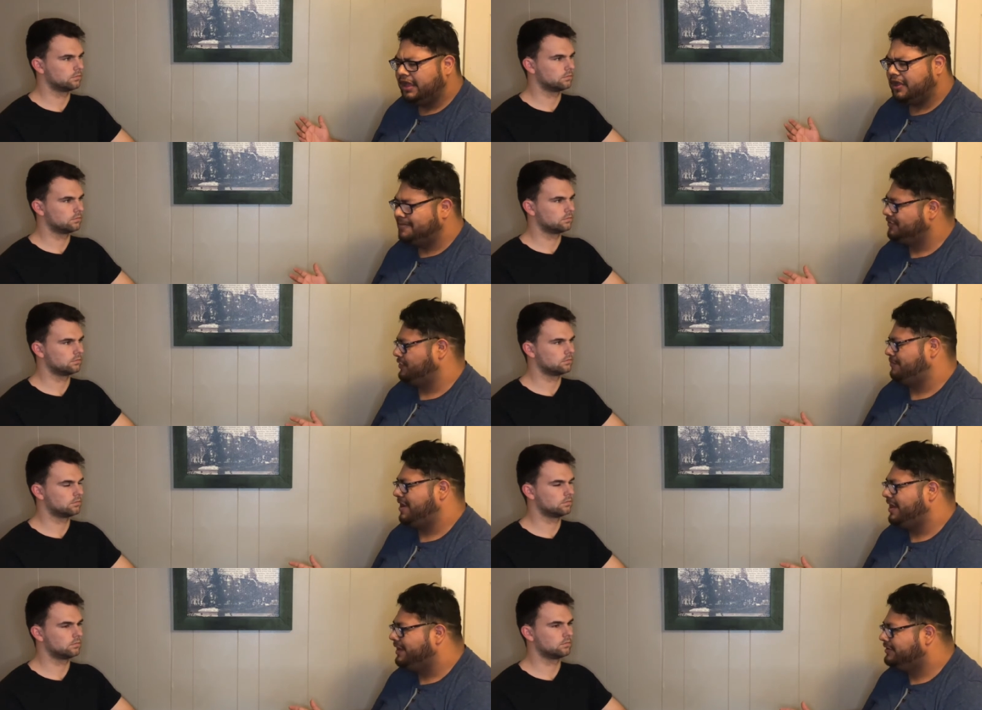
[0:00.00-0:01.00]
Speaker 1: come to your
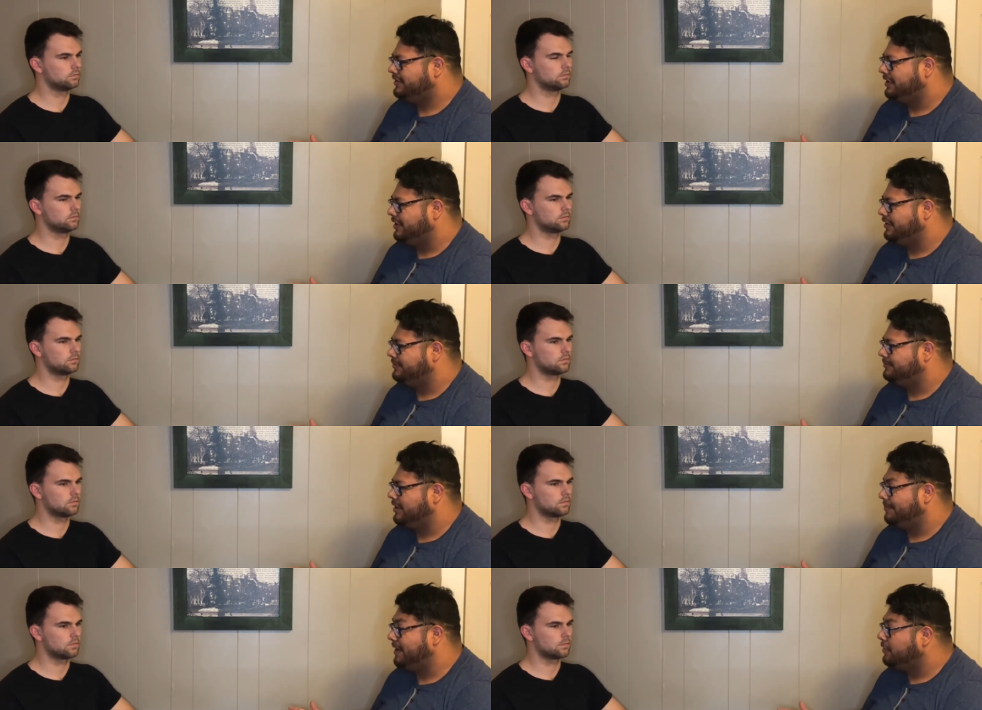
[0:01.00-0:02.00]
mind um,
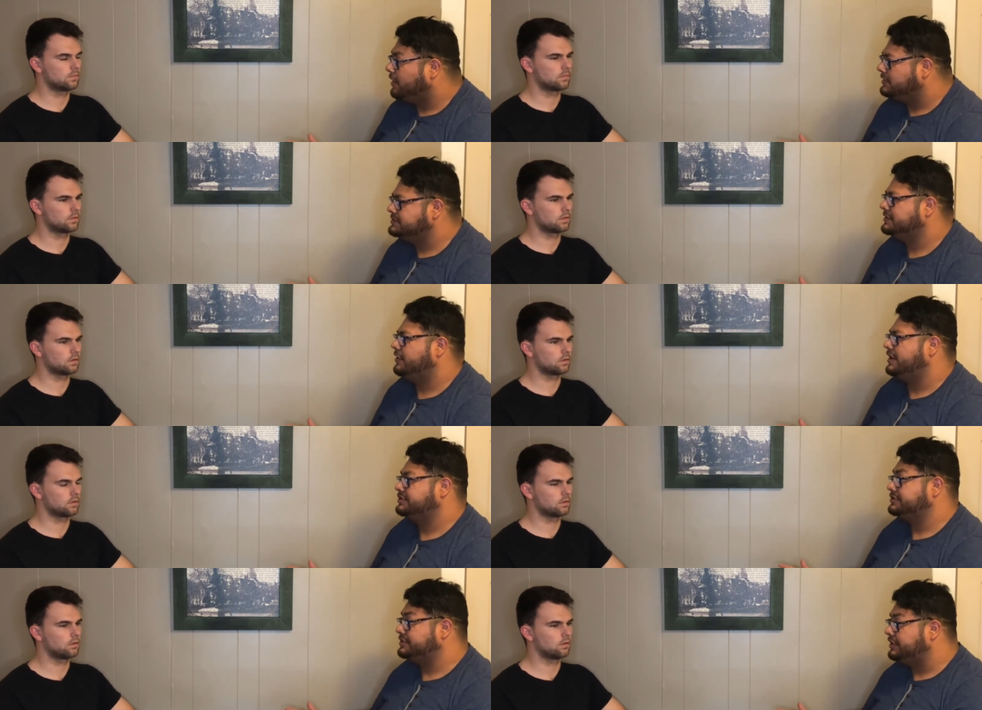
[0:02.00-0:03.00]
about
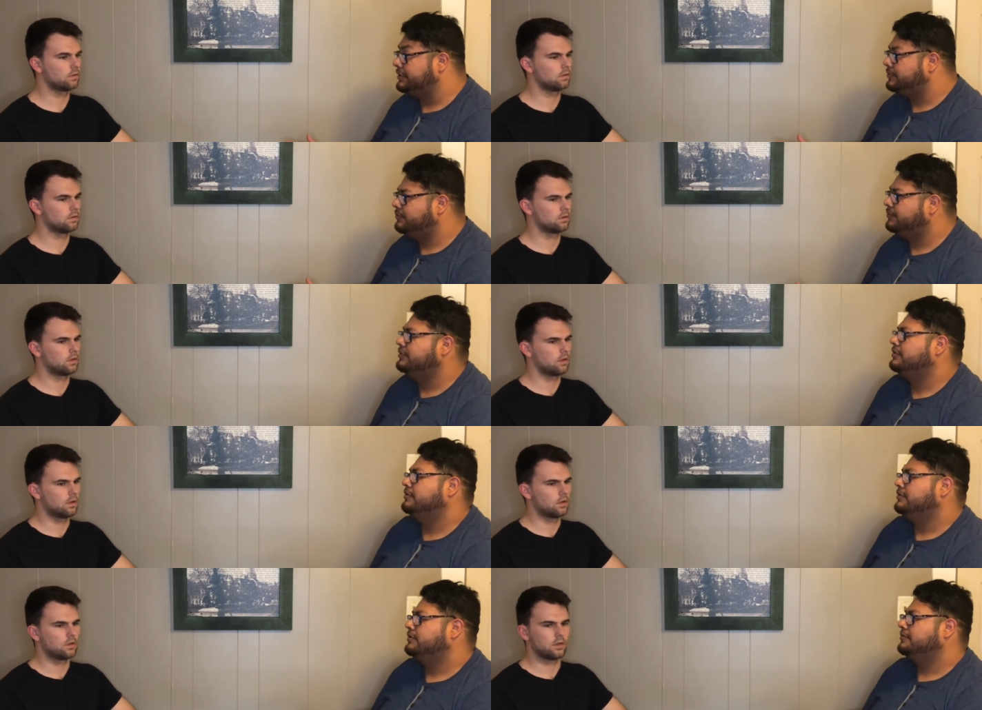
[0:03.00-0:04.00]
consecration to you?
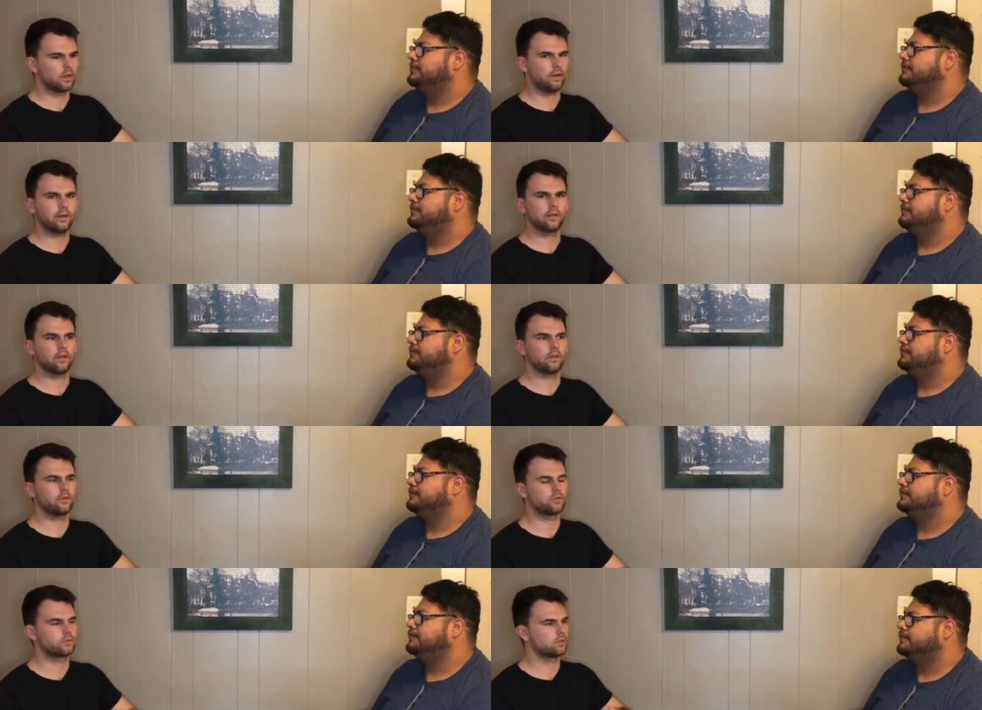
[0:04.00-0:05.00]
Yeah, uh,
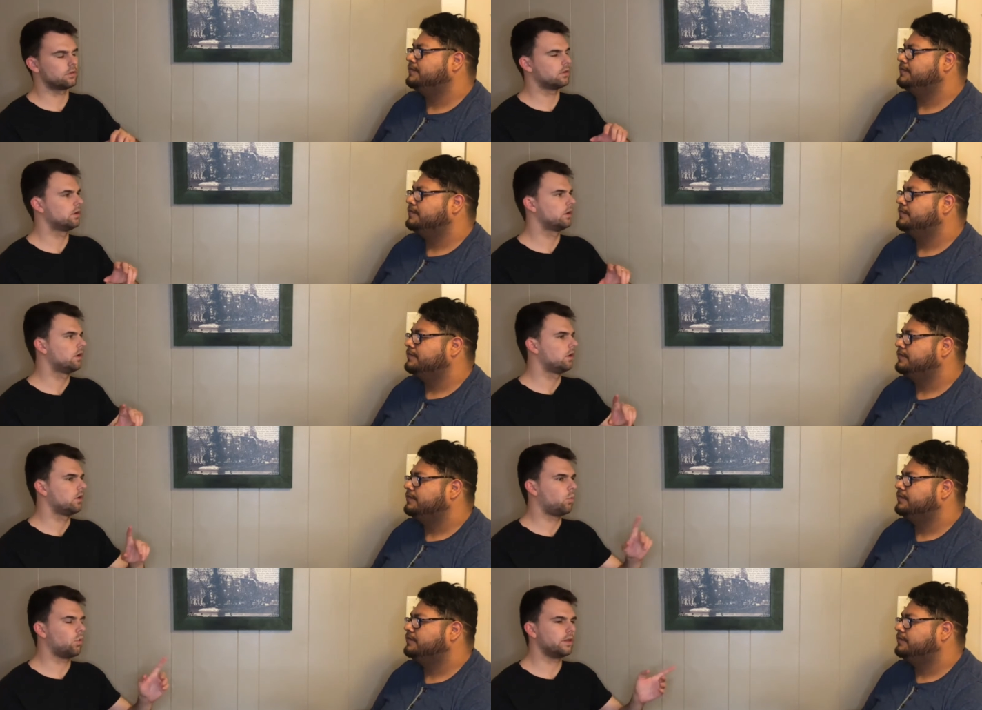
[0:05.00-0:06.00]
there's
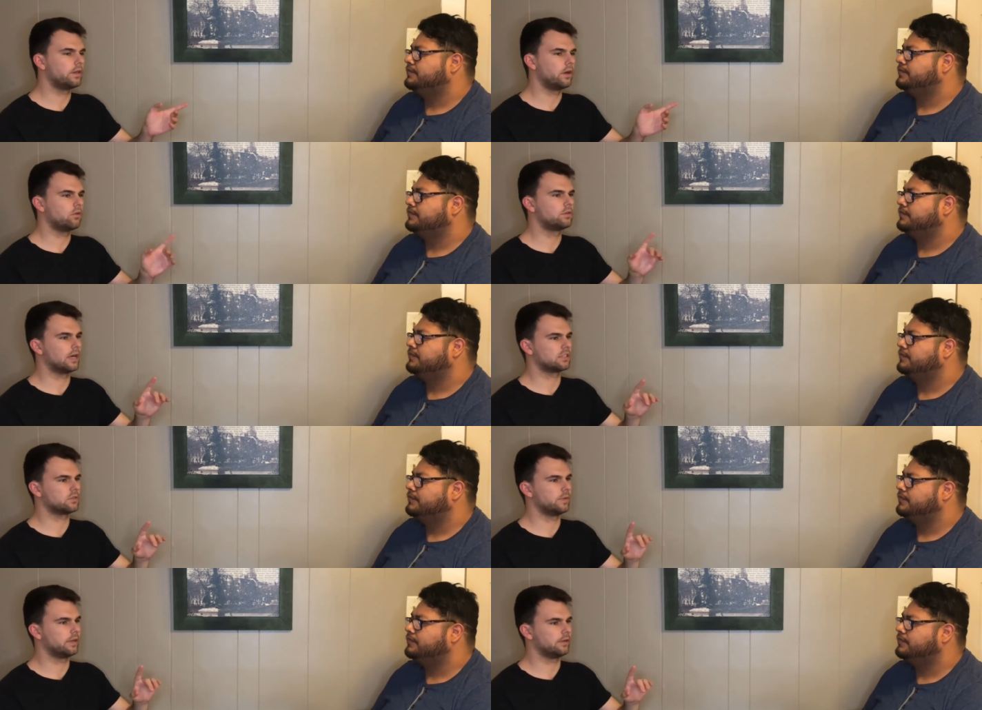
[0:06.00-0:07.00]
Speaker 2: one in the Old
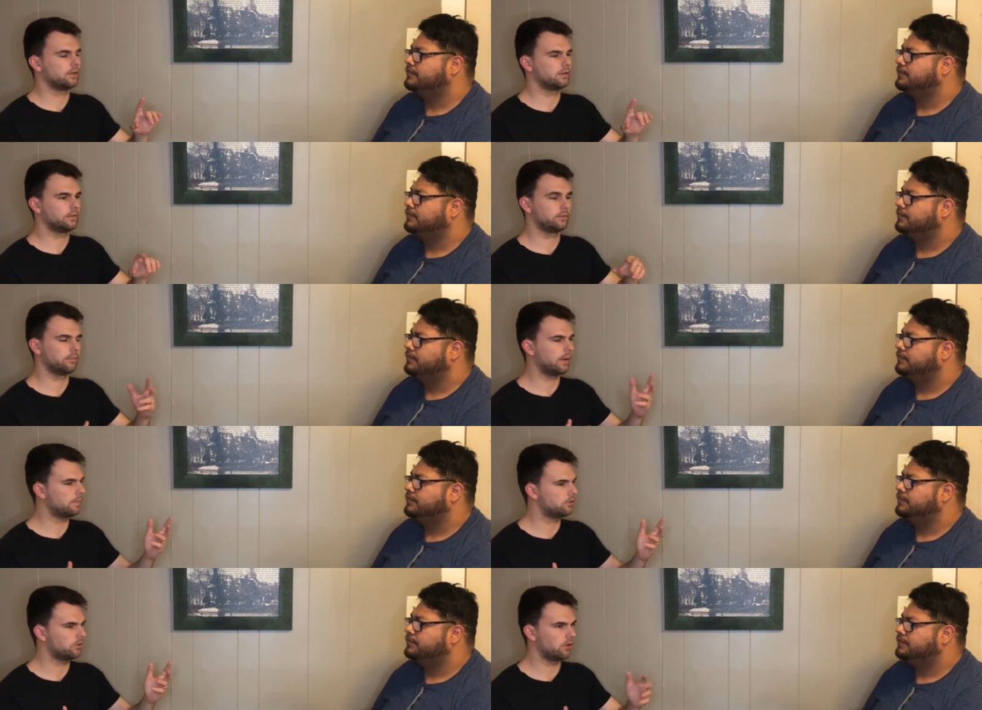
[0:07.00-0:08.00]
Testament, maybe
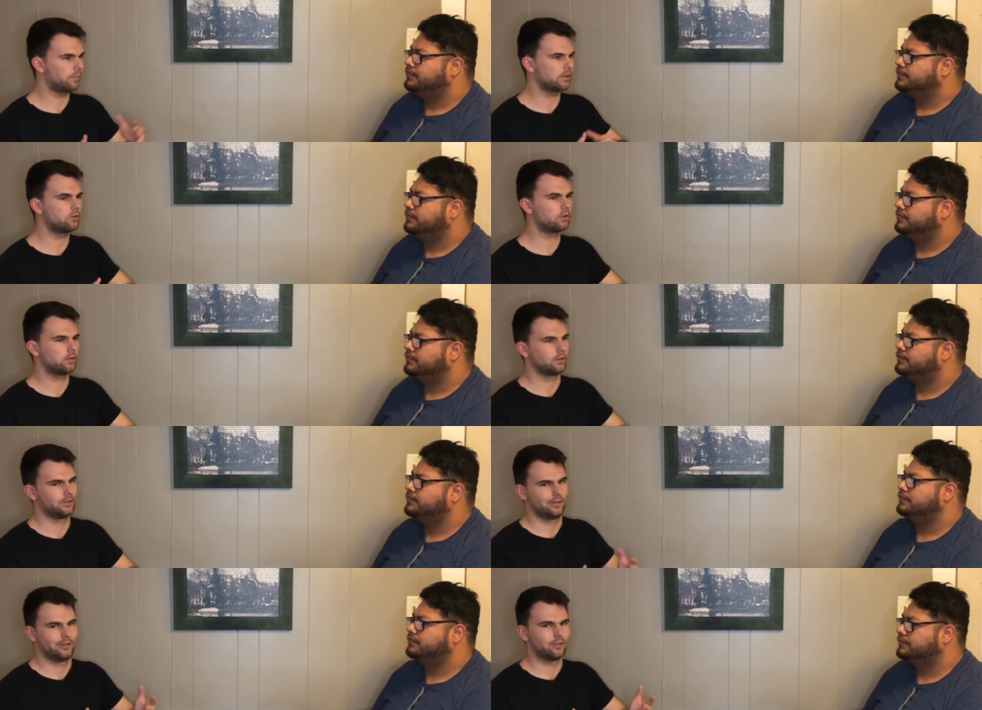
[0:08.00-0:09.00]
two. I mean, you could
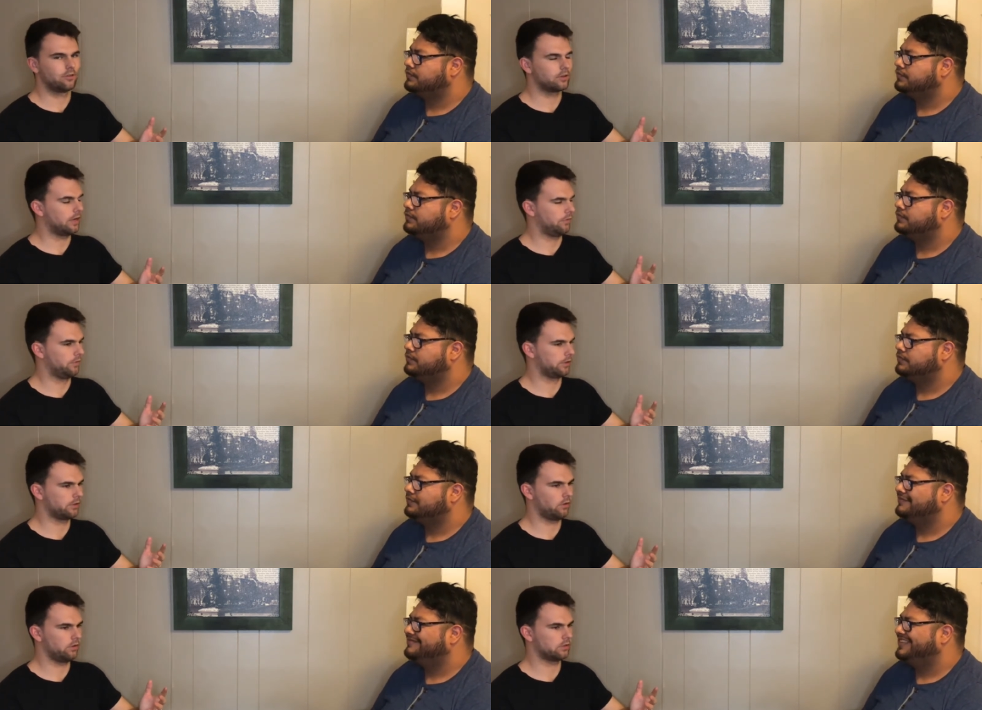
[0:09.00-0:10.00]
you could definitely
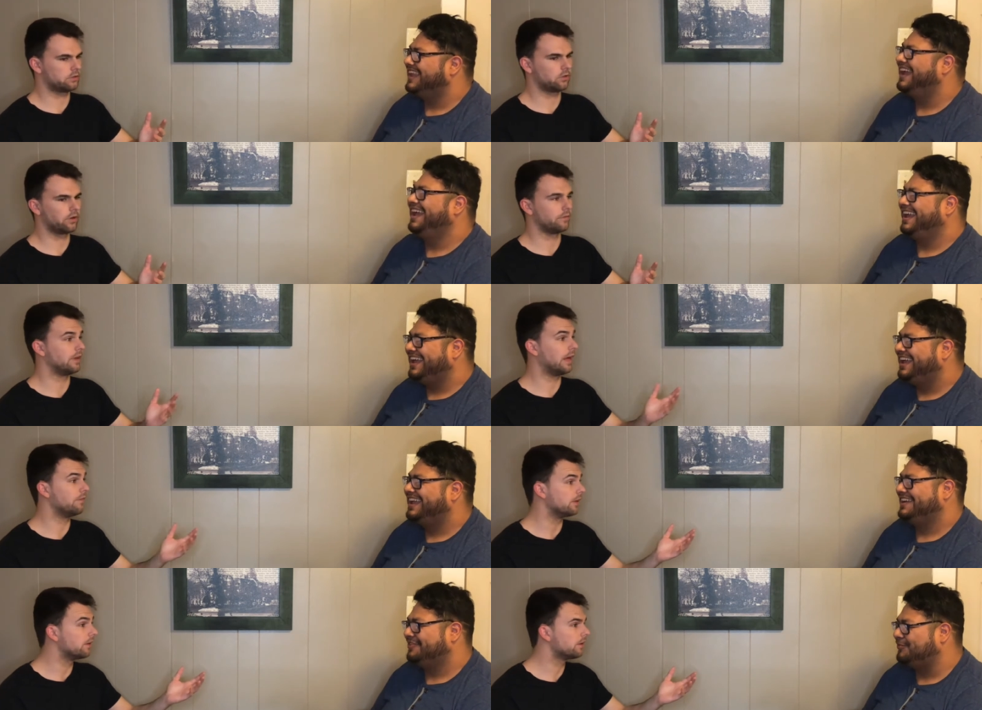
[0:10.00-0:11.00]
go on the story of
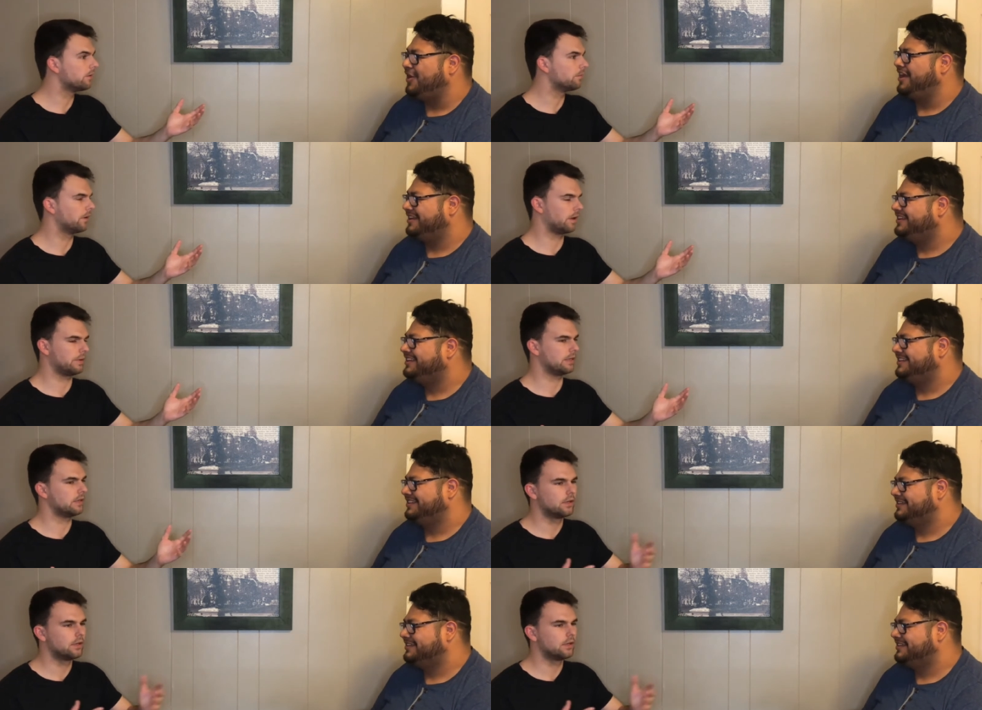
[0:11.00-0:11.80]
David, right? But I mean,